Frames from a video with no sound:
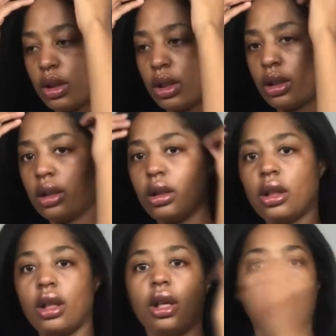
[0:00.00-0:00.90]
it,
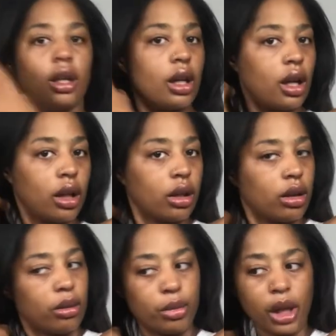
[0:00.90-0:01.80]

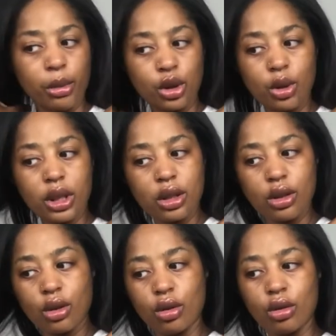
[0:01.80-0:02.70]
but I'm gonna do it
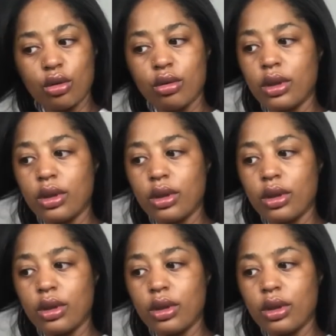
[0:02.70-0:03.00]
soon.